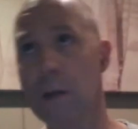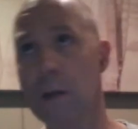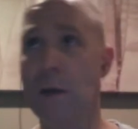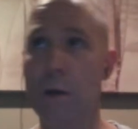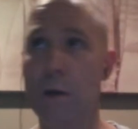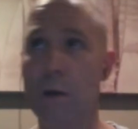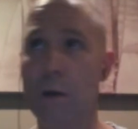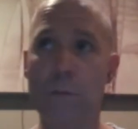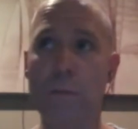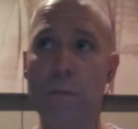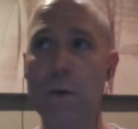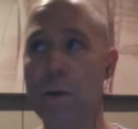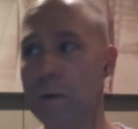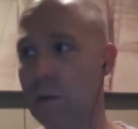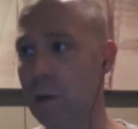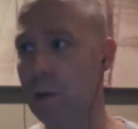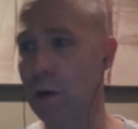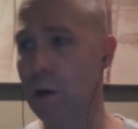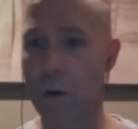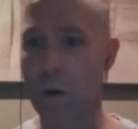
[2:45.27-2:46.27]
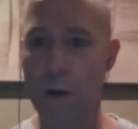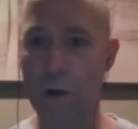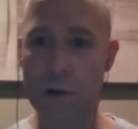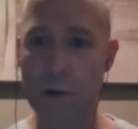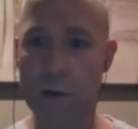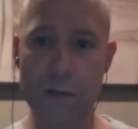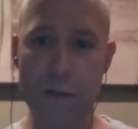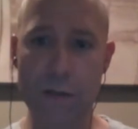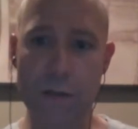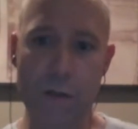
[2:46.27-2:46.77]
The
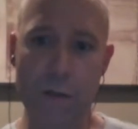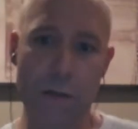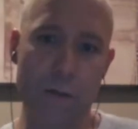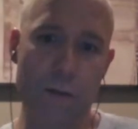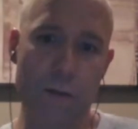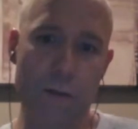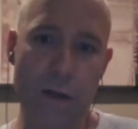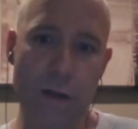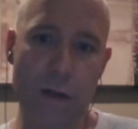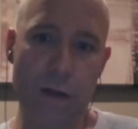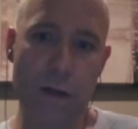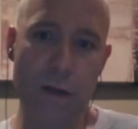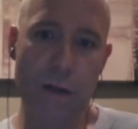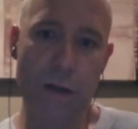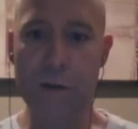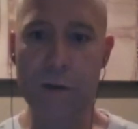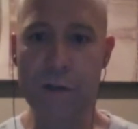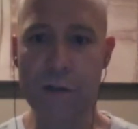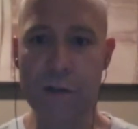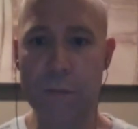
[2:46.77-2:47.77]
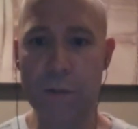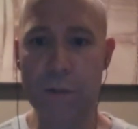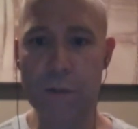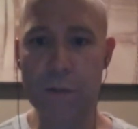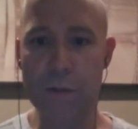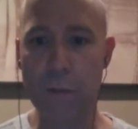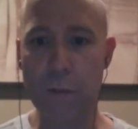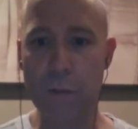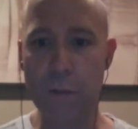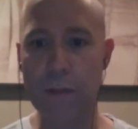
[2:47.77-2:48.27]
cost comparison
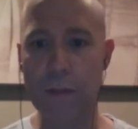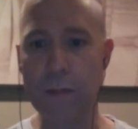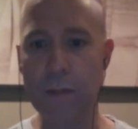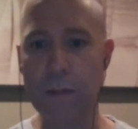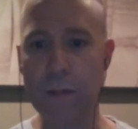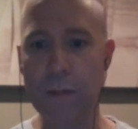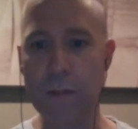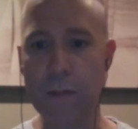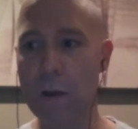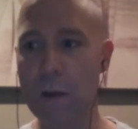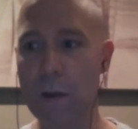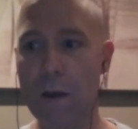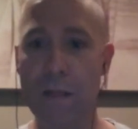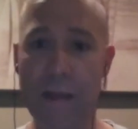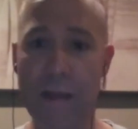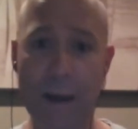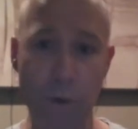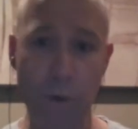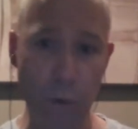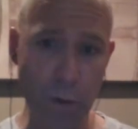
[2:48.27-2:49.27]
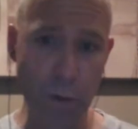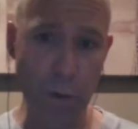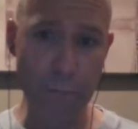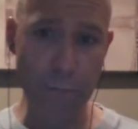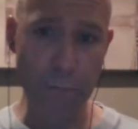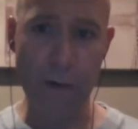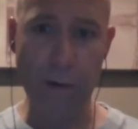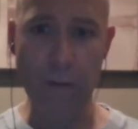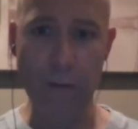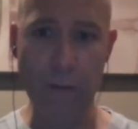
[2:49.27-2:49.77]
between that old
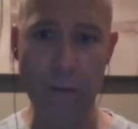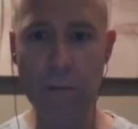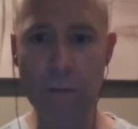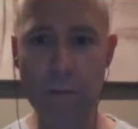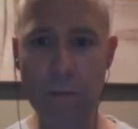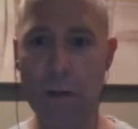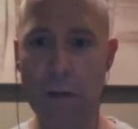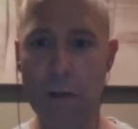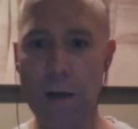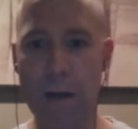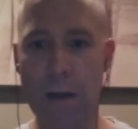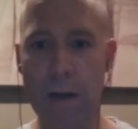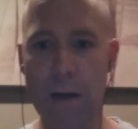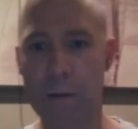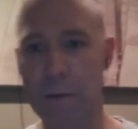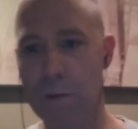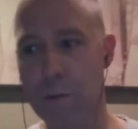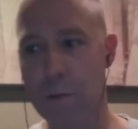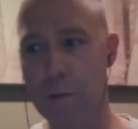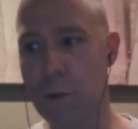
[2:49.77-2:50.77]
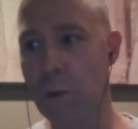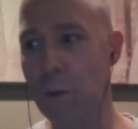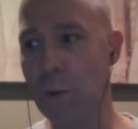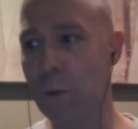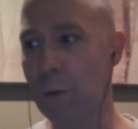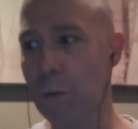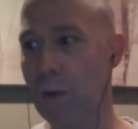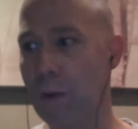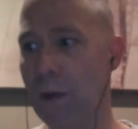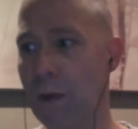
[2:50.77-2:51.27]
model and the new
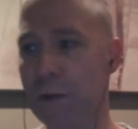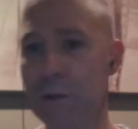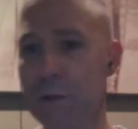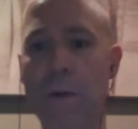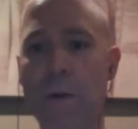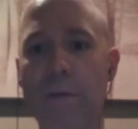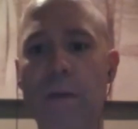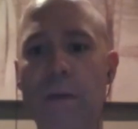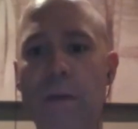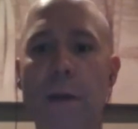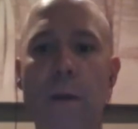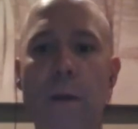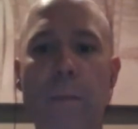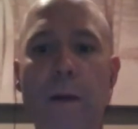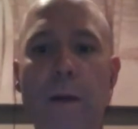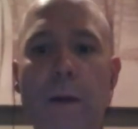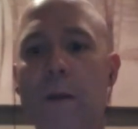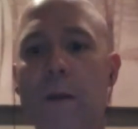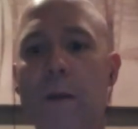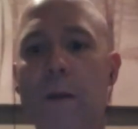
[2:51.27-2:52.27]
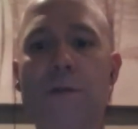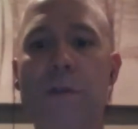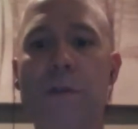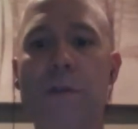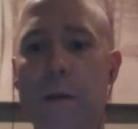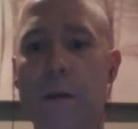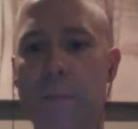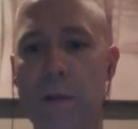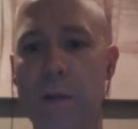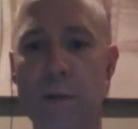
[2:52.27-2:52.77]
co-location provider
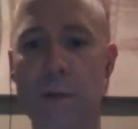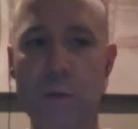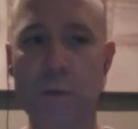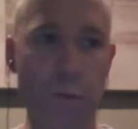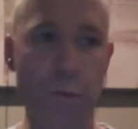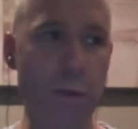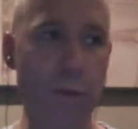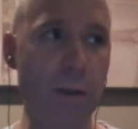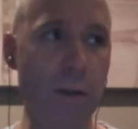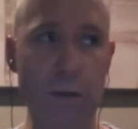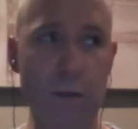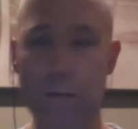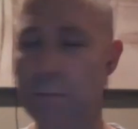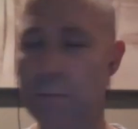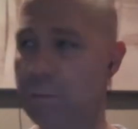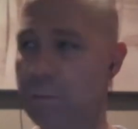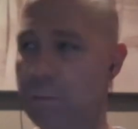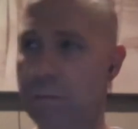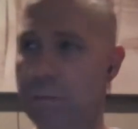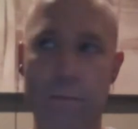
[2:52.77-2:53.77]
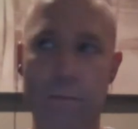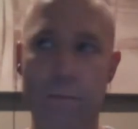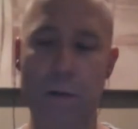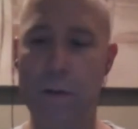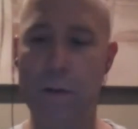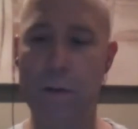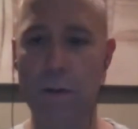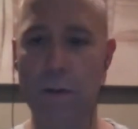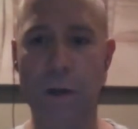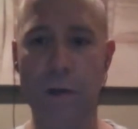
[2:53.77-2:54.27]
models, I mean, there's really
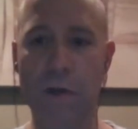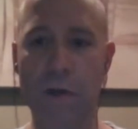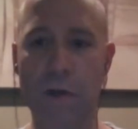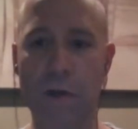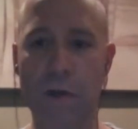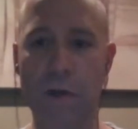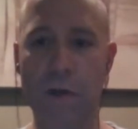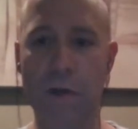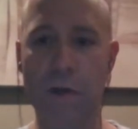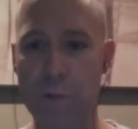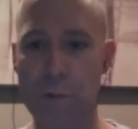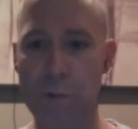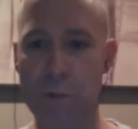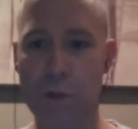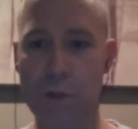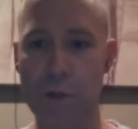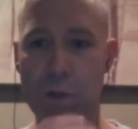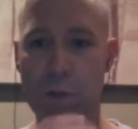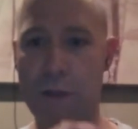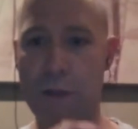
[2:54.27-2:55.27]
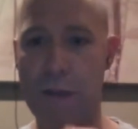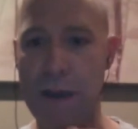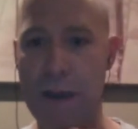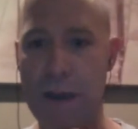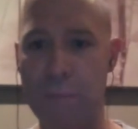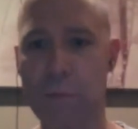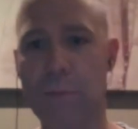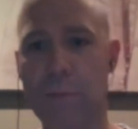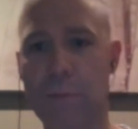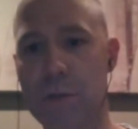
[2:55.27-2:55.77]
a huge
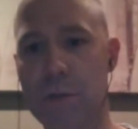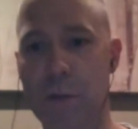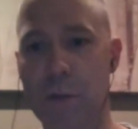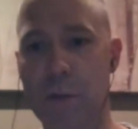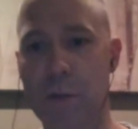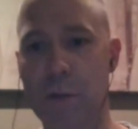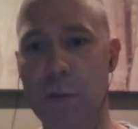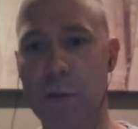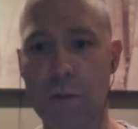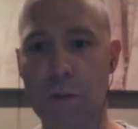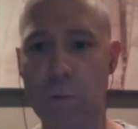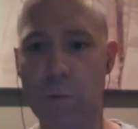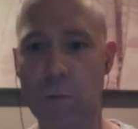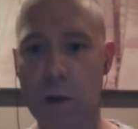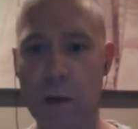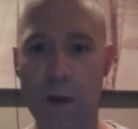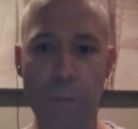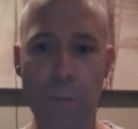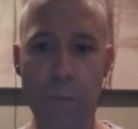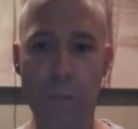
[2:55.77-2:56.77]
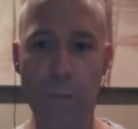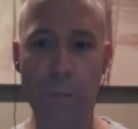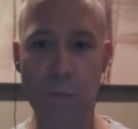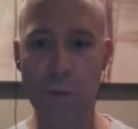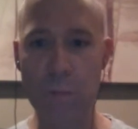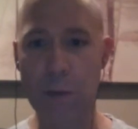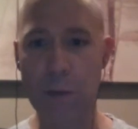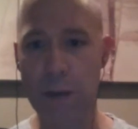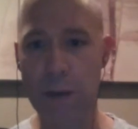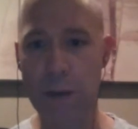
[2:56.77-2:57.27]
gap between what a
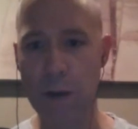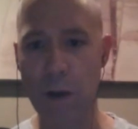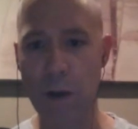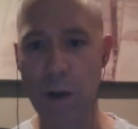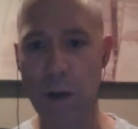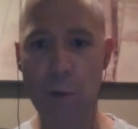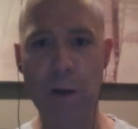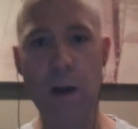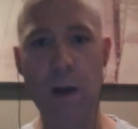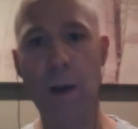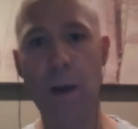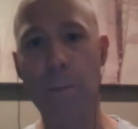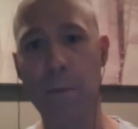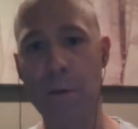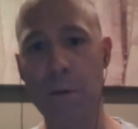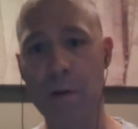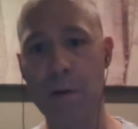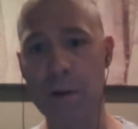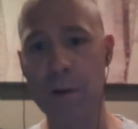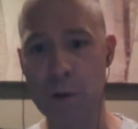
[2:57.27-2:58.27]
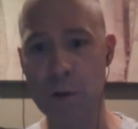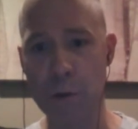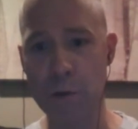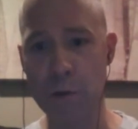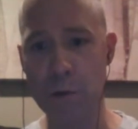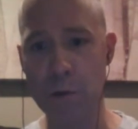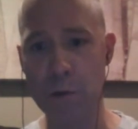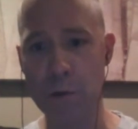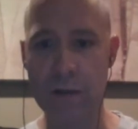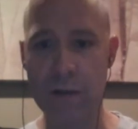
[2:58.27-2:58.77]
company would pay to own and operate
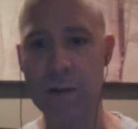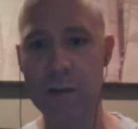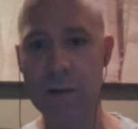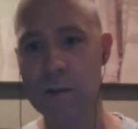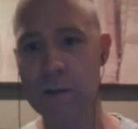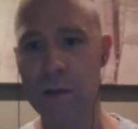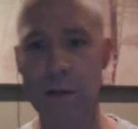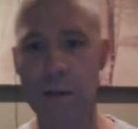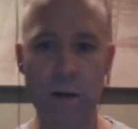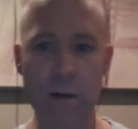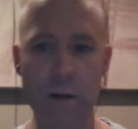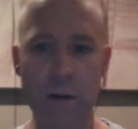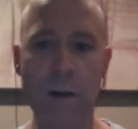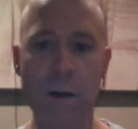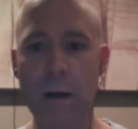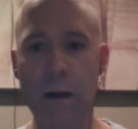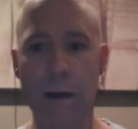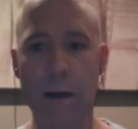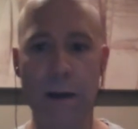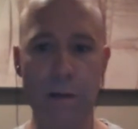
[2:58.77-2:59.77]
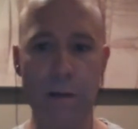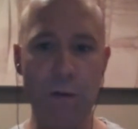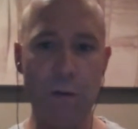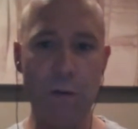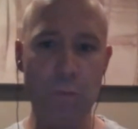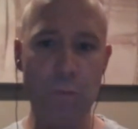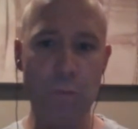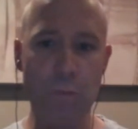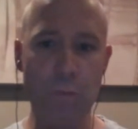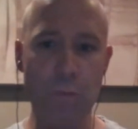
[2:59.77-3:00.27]
its own data center
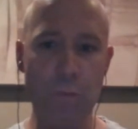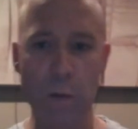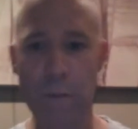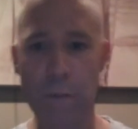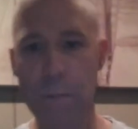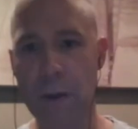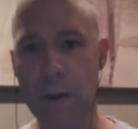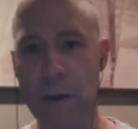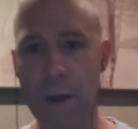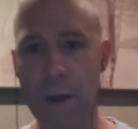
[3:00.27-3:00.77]
and what we